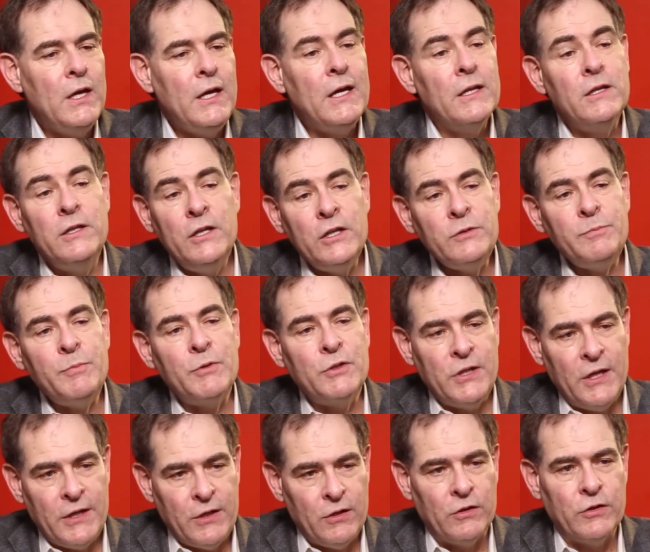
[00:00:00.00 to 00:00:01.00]
In this
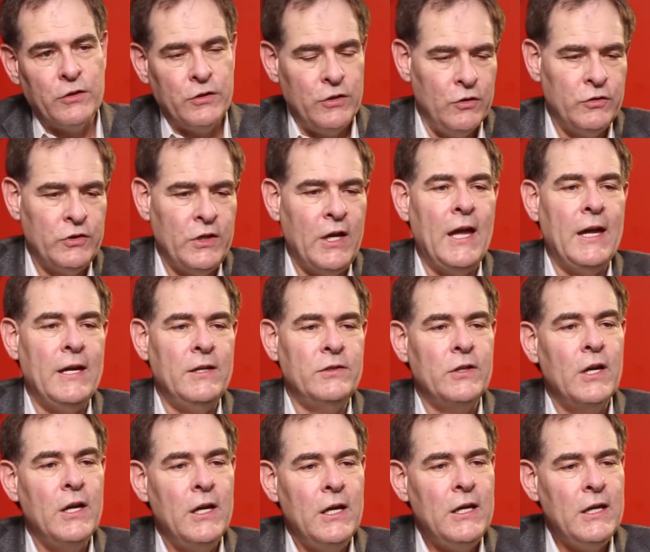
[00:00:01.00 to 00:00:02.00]
particular use case,
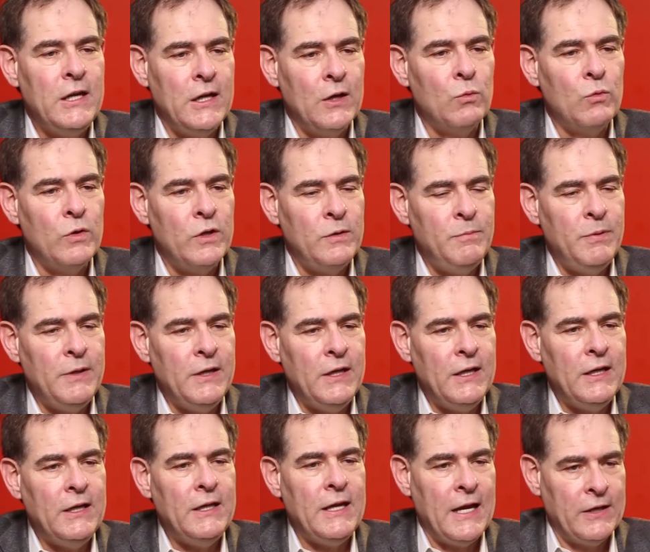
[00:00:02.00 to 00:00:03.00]
it would
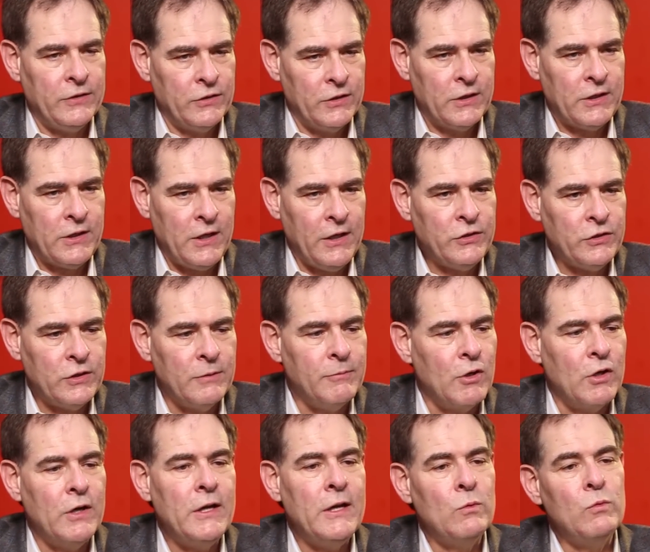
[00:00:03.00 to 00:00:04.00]
be, as a
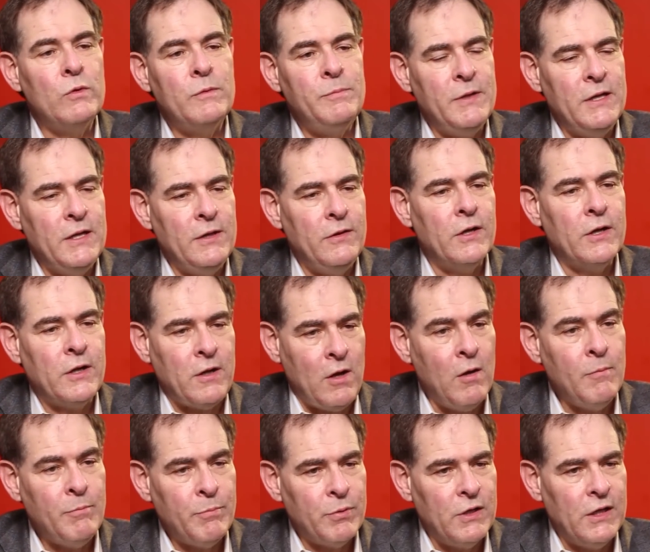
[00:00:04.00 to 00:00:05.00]
customer, it would be the
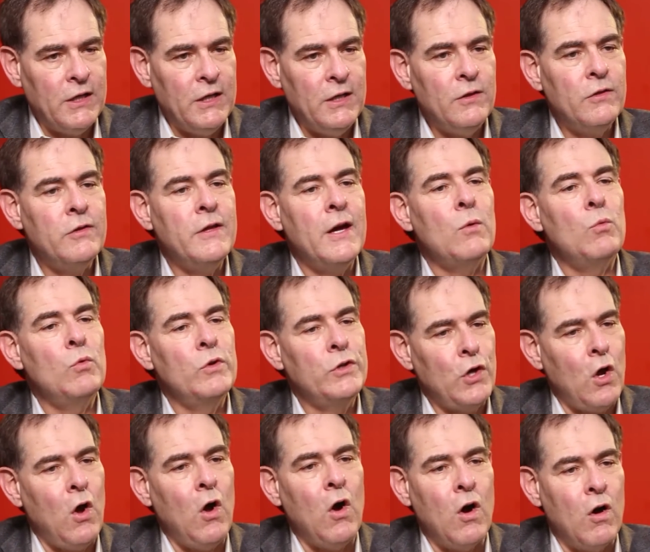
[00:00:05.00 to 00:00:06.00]
company that would
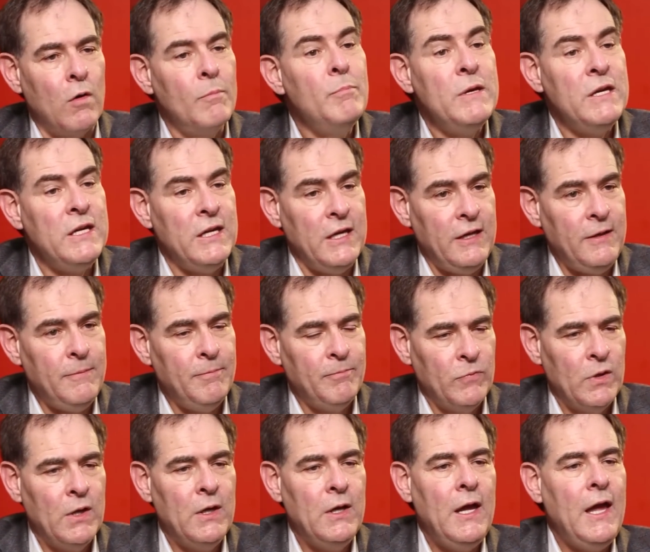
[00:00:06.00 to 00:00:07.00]
call me.
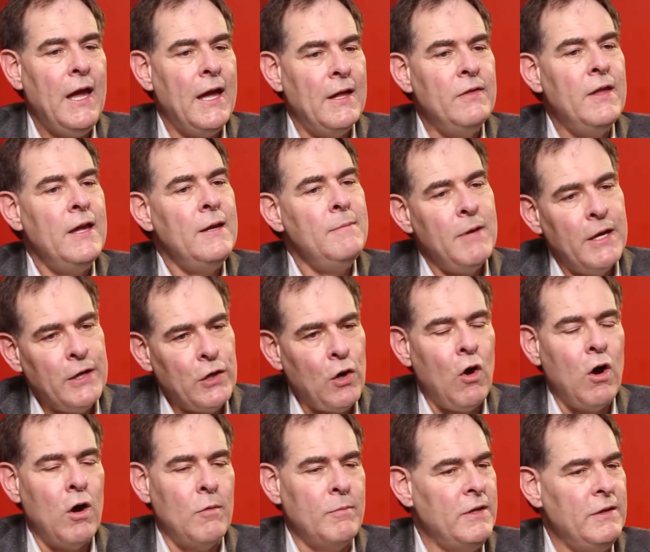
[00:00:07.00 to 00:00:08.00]
And they may
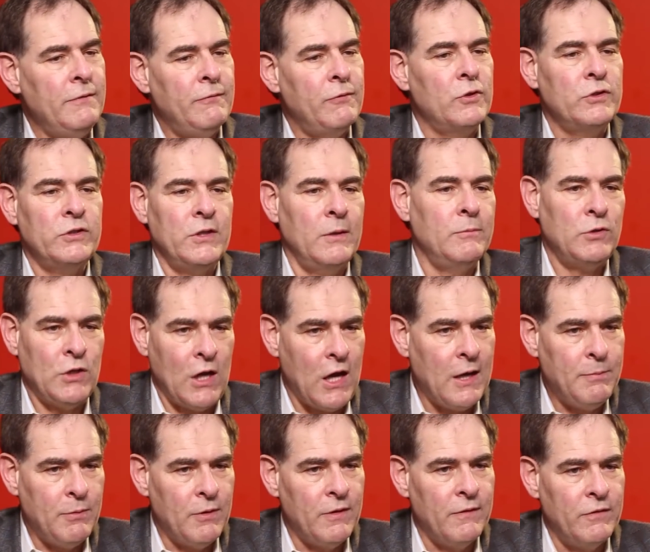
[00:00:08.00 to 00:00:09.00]
call me for some
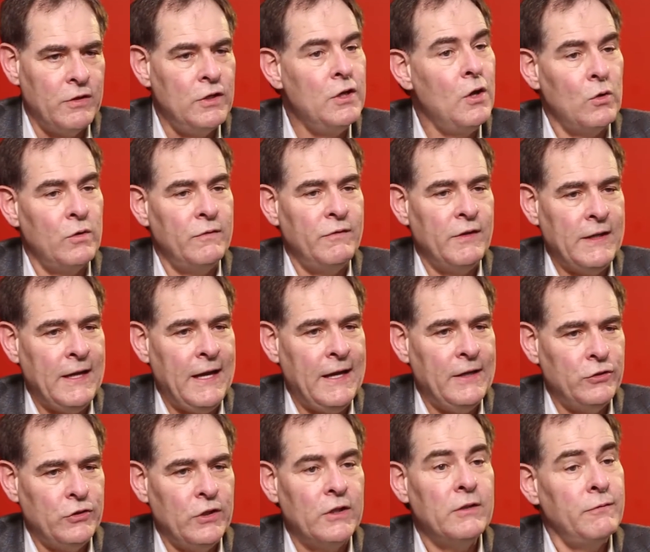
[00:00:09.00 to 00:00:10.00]
type of a
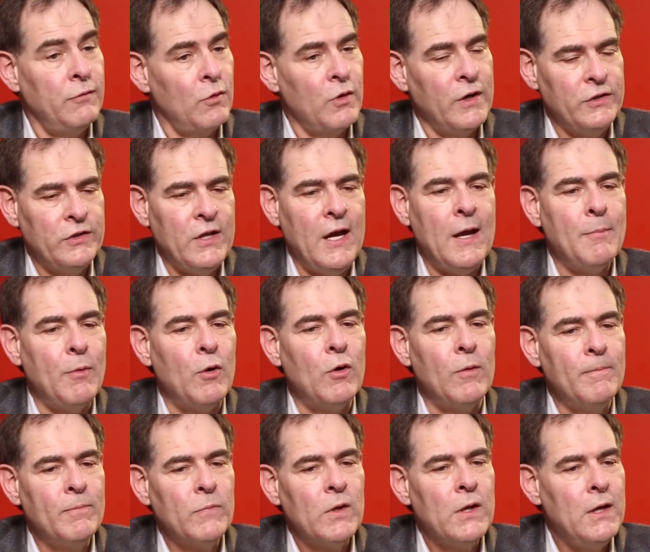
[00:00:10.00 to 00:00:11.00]
notification. For
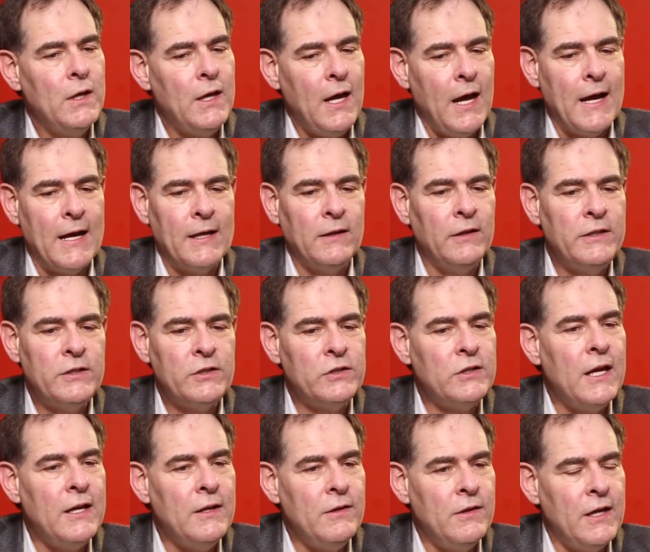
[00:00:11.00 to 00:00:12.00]
example, let's
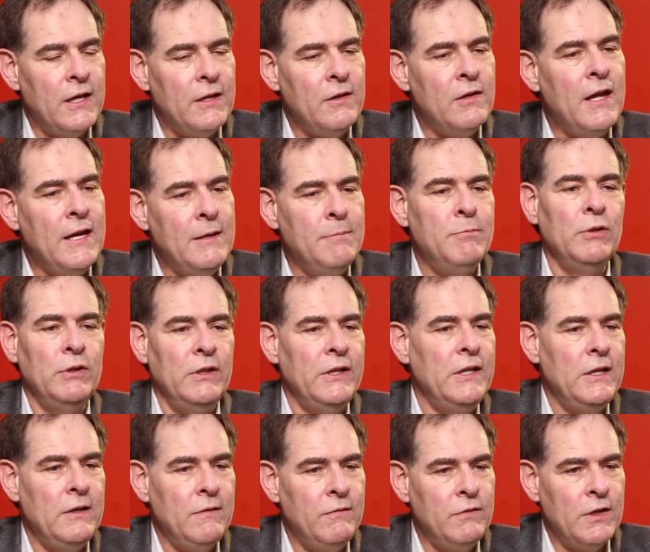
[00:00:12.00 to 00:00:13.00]
say that they
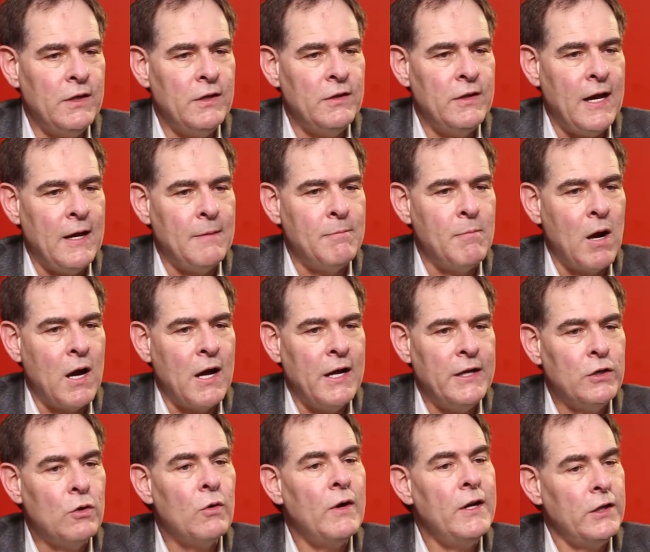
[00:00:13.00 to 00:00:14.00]
believed that my
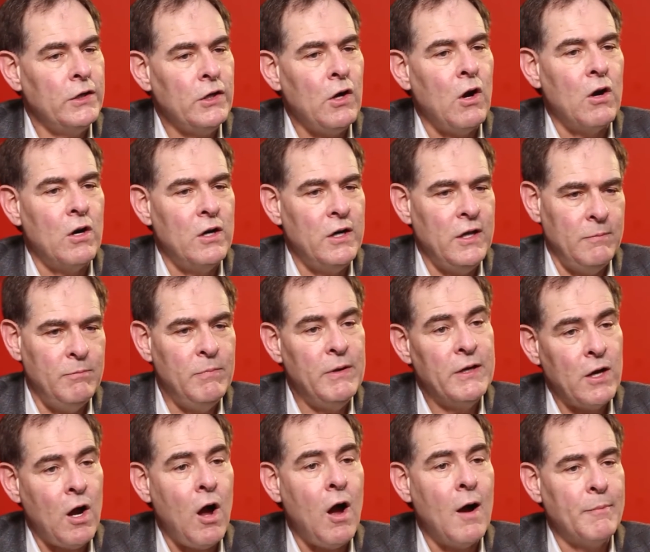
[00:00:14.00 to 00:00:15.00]
credit card had
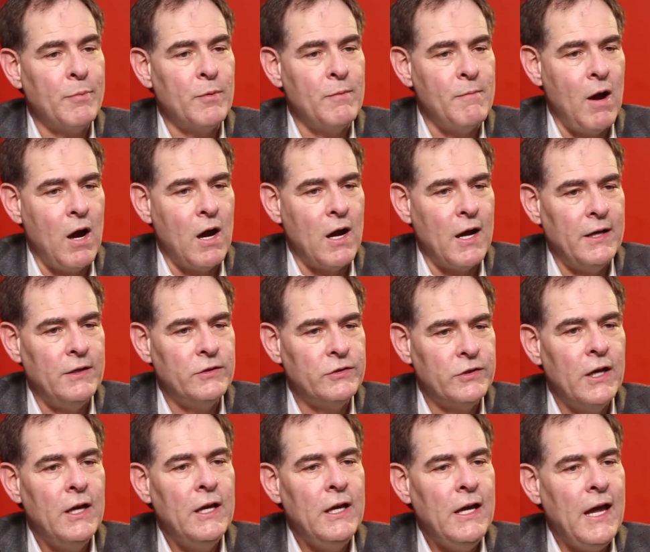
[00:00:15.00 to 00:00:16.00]
been
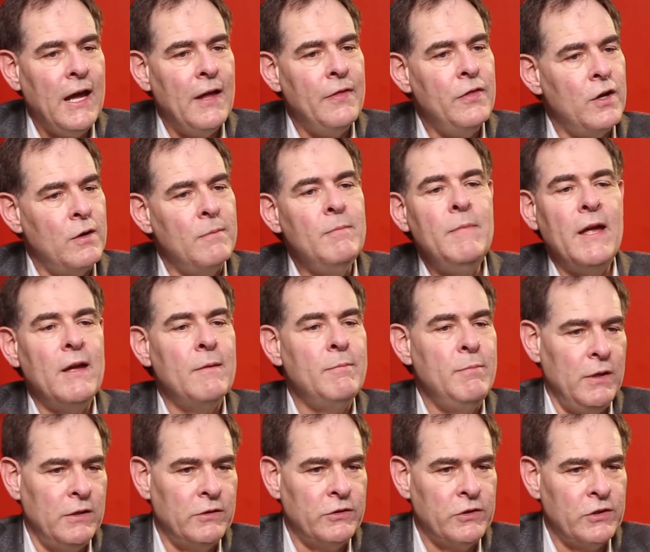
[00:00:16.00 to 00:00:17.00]
compromised and there may have
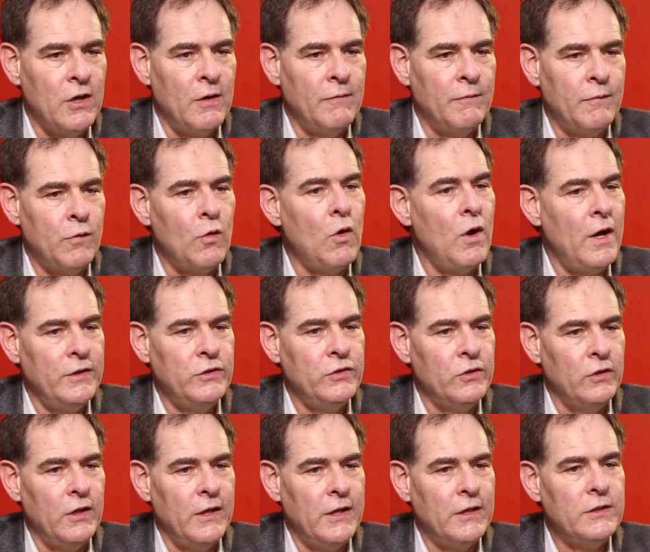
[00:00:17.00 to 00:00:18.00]
been some
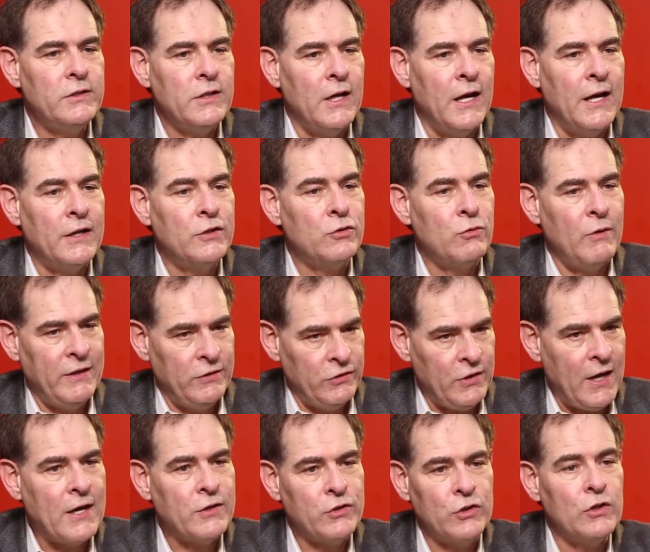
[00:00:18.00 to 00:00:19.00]
fraudulent
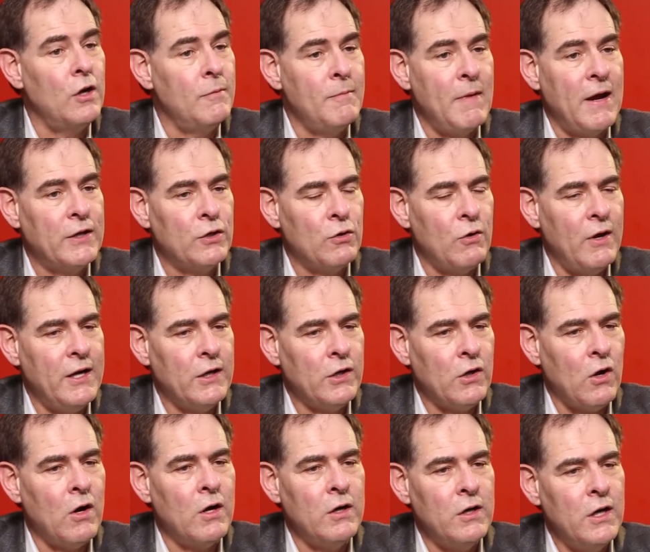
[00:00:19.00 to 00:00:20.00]
transaction on my credit
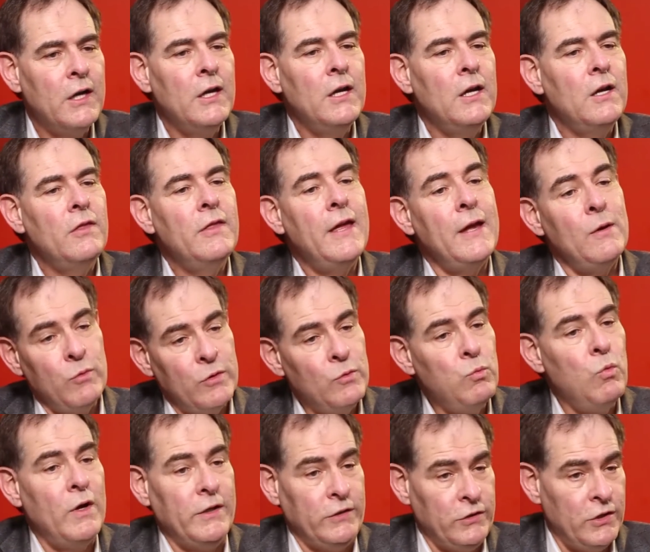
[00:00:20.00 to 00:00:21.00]
card. They would
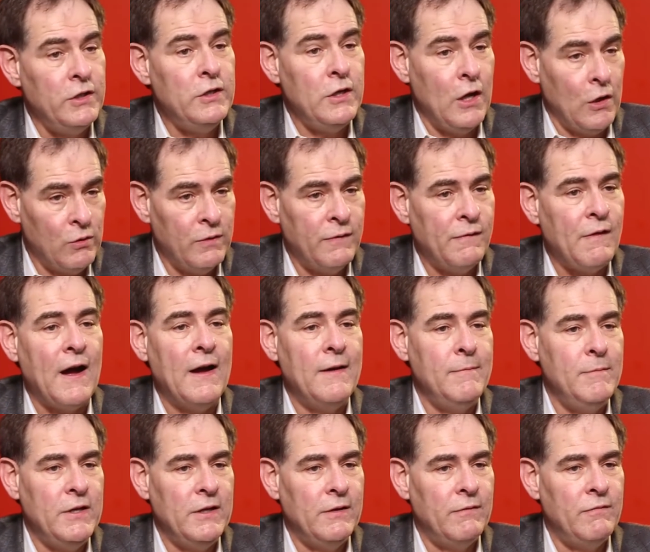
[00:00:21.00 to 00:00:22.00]
want to notify
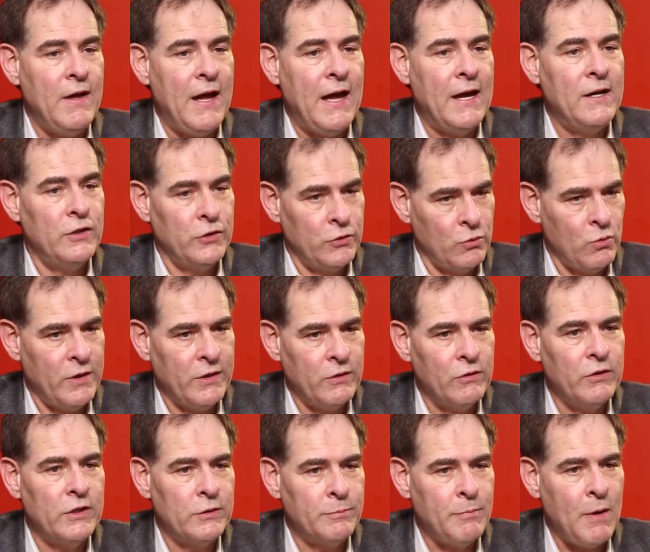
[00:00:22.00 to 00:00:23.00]
me of that as
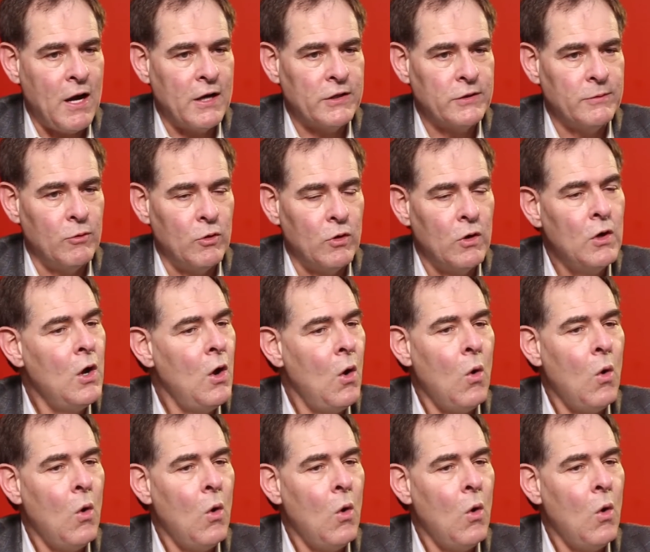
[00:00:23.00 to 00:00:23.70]
quickly as possible.